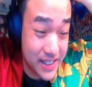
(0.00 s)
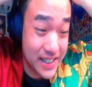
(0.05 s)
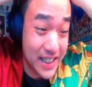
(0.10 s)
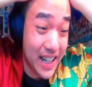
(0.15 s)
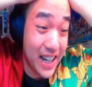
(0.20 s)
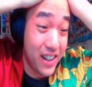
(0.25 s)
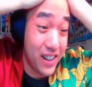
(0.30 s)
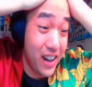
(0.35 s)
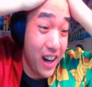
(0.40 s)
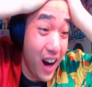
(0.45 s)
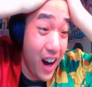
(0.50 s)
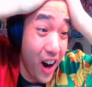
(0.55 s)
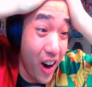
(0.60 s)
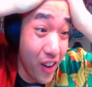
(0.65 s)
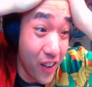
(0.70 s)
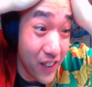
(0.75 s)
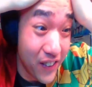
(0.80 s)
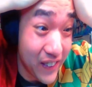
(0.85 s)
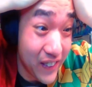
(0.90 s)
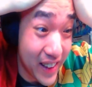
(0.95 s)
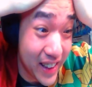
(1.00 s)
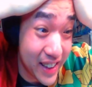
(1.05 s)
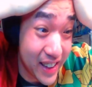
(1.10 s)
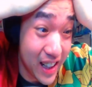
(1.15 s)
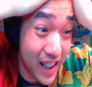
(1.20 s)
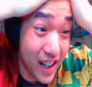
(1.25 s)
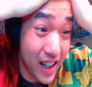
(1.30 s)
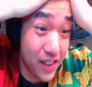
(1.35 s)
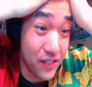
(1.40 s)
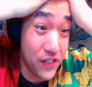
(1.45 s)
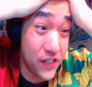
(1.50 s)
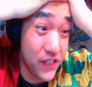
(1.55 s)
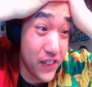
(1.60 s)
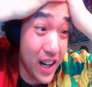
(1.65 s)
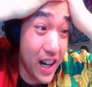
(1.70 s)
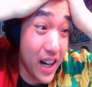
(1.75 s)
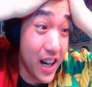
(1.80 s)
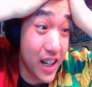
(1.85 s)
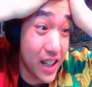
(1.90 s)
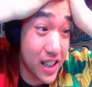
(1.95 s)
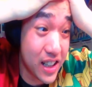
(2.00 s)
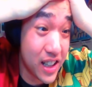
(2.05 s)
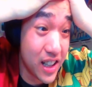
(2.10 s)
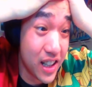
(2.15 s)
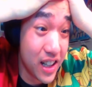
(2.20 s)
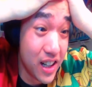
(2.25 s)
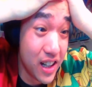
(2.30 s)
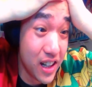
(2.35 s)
sound. Oh, my God. Fuck.